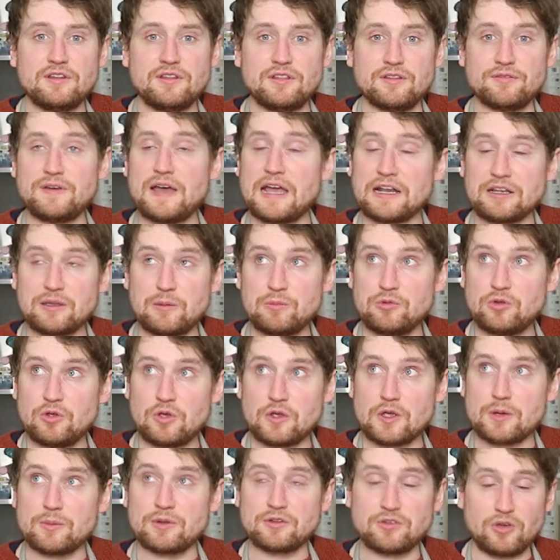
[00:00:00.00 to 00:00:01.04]
The fact I'm
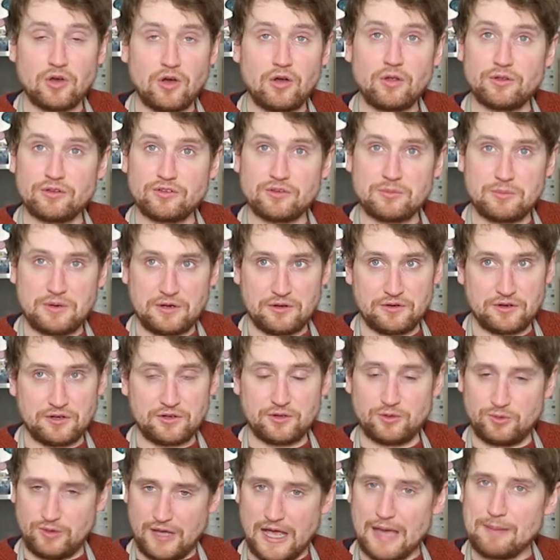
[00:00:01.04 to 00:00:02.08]
doing them at all is a
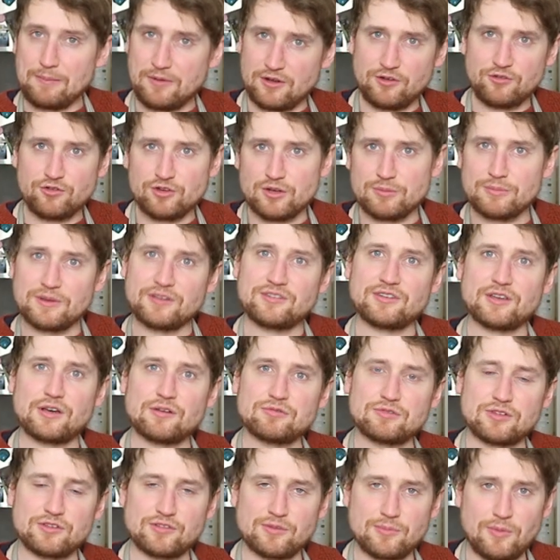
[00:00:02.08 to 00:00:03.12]
miracle. I'm going to treat
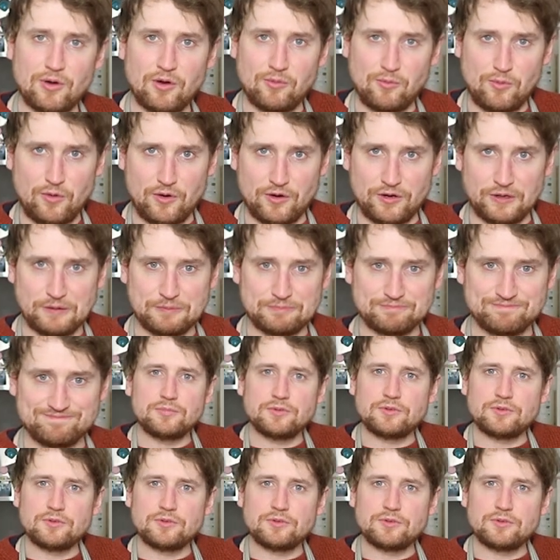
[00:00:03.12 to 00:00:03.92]
myself to some hot water.